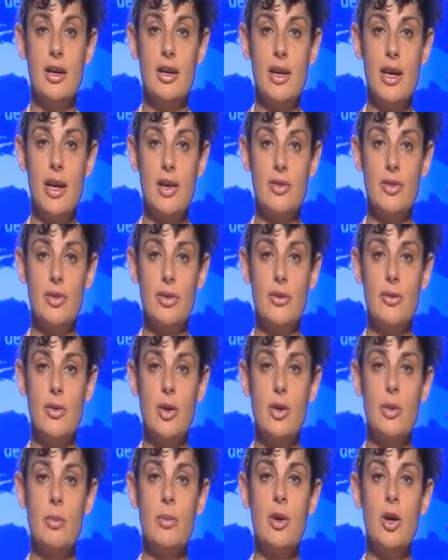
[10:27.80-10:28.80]
Council of
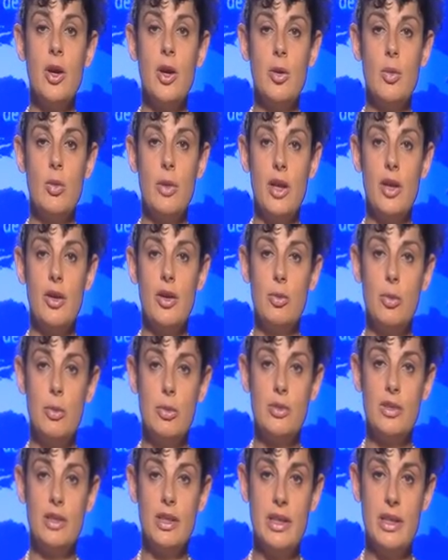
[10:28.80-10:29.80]
Europe will
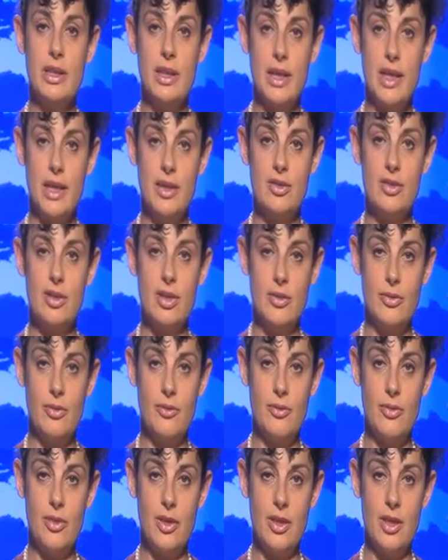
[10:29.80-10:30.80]
award legal aid if